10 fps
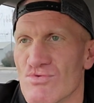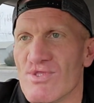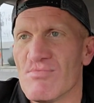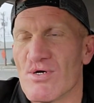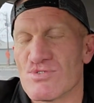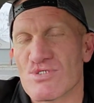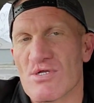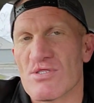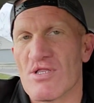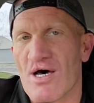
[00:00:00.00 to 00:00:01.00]
to you the most
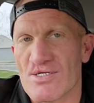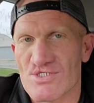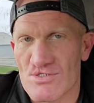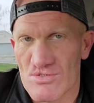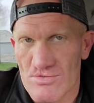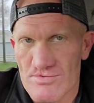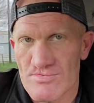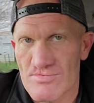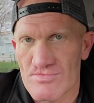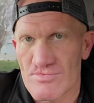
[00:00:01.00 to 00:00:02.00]
logical,
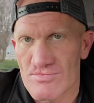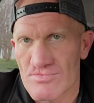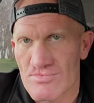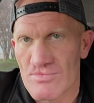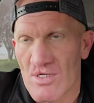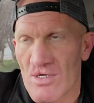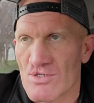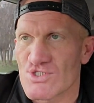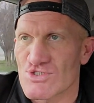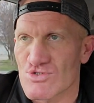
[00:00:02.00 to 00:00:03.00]

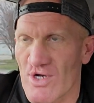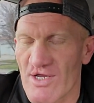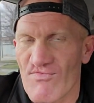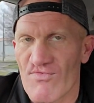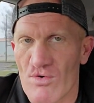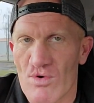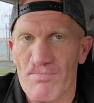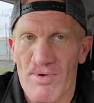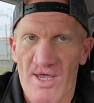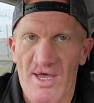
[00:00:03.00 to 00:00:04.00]

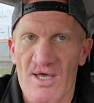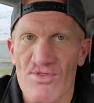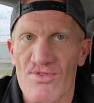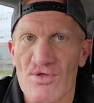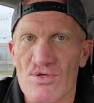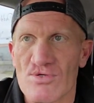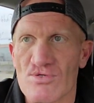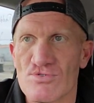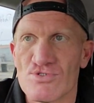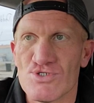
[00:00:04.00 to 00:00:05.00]
straightforward path
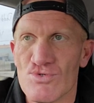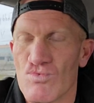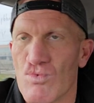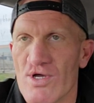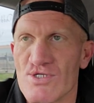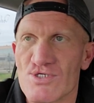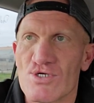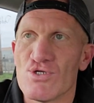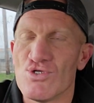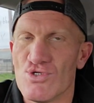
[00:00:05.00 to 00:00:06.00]
to what
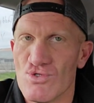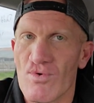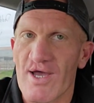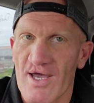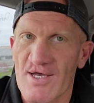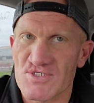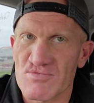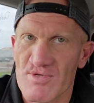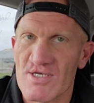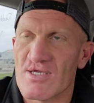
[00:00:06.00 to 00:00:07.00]
you
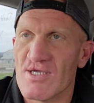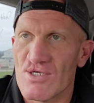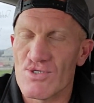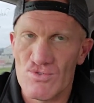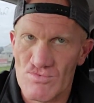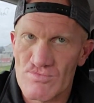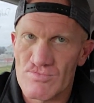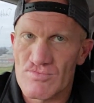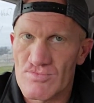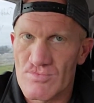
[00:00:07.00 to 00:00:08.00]
ask me to get you.
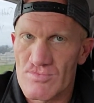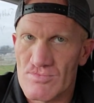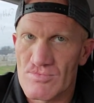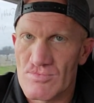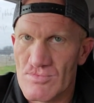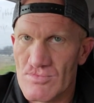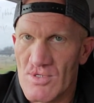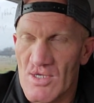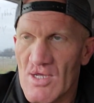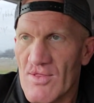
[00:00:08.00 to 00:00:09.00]

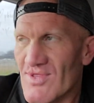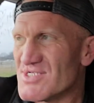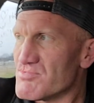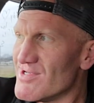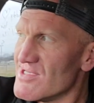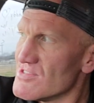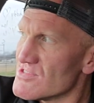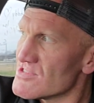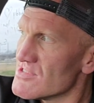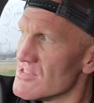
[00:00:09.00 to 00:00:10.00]
This
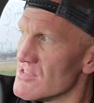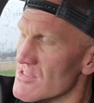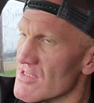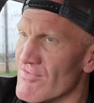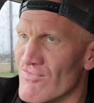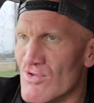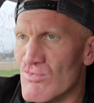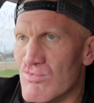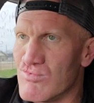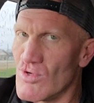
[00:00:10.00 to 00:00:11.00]
means if
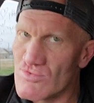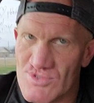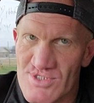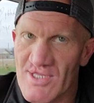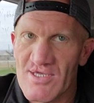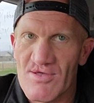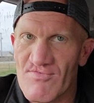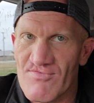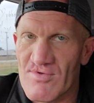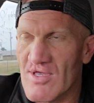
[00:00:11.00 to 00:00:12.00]
you want to
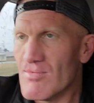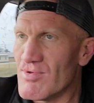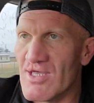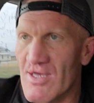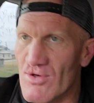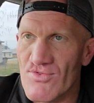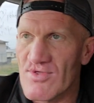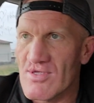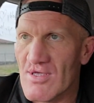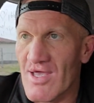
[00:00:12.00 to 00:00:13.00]
live and be
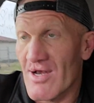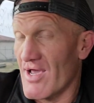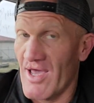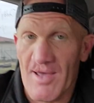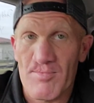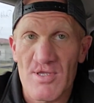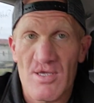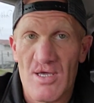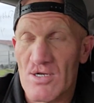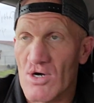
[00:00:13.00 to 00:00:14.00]
healthy and
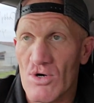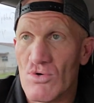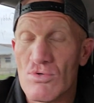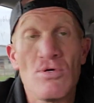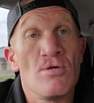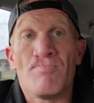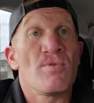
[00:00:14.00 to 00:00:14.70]
happy and whole,